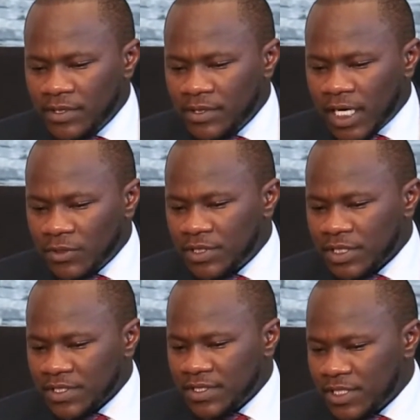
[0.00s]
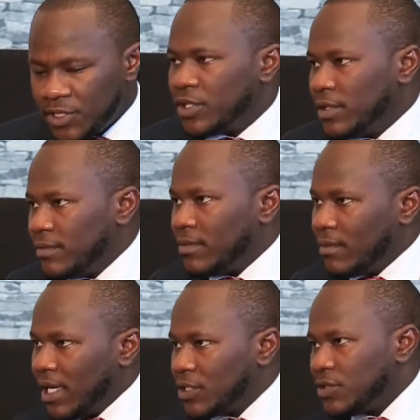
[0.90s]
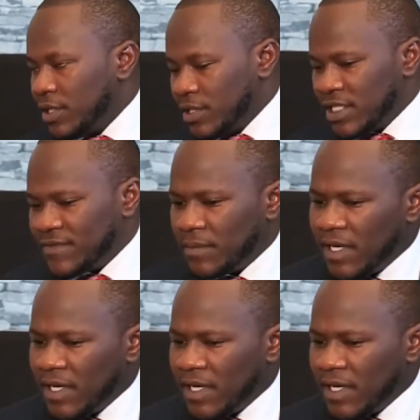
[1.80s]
now transition back to the Transform